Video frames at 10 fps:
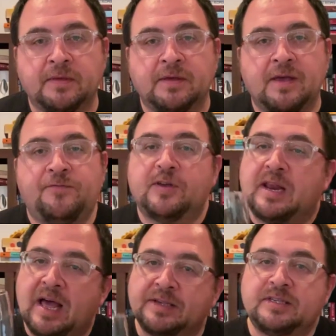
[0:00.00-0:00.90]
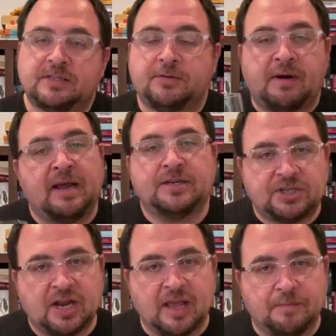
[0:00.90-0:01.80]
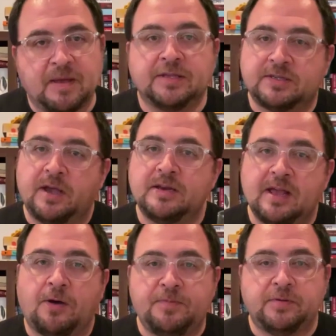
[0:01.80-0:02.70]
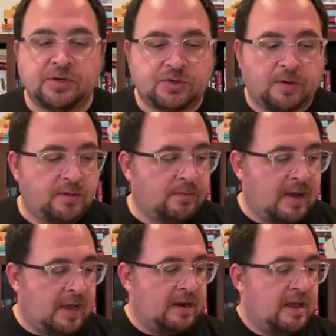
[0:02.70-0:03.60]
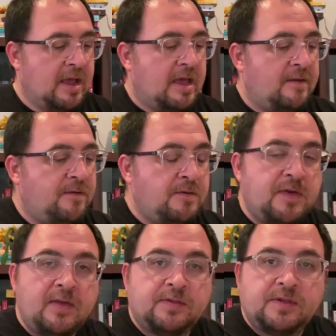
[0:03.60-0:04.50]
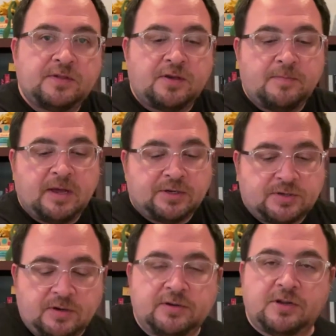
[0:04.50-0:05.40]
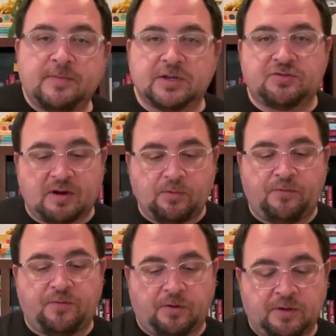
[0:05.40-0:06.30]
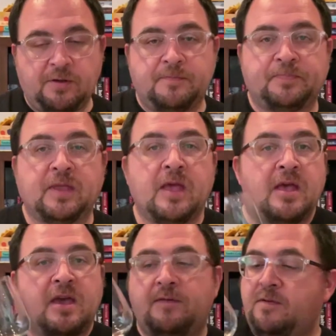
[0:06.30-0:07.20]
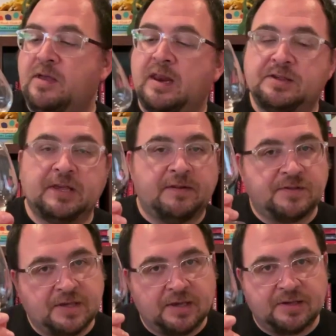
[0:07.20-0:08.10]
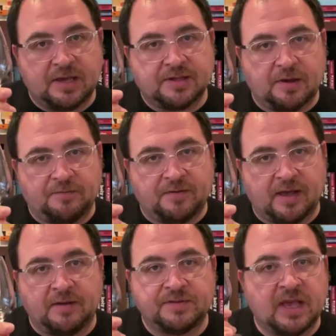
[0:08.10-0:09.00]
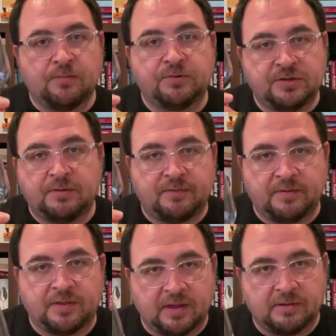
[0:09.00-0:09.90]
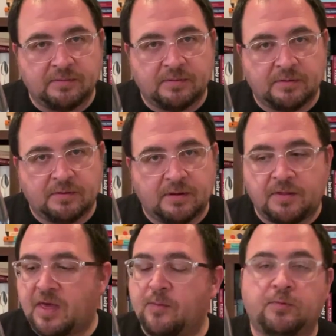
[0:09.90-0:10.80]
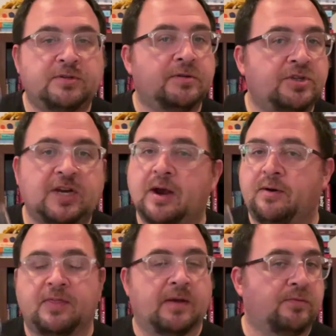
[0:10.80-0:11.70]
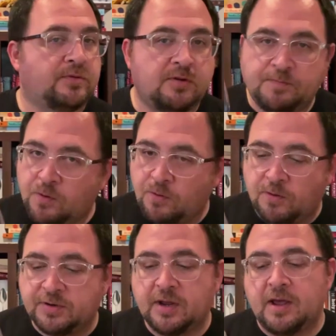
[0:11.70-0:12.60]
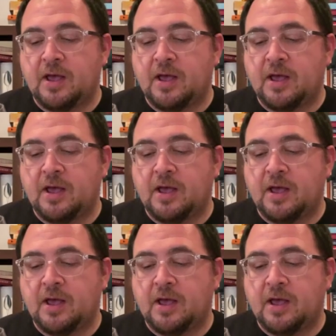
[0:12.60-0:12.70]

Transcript: If the glass is the right shape, it's going to help you enjoy the wine. If you think this is too much trouble for you, if you get a set of 6 XL5s, they will do everything. They will do sherry, they will do port.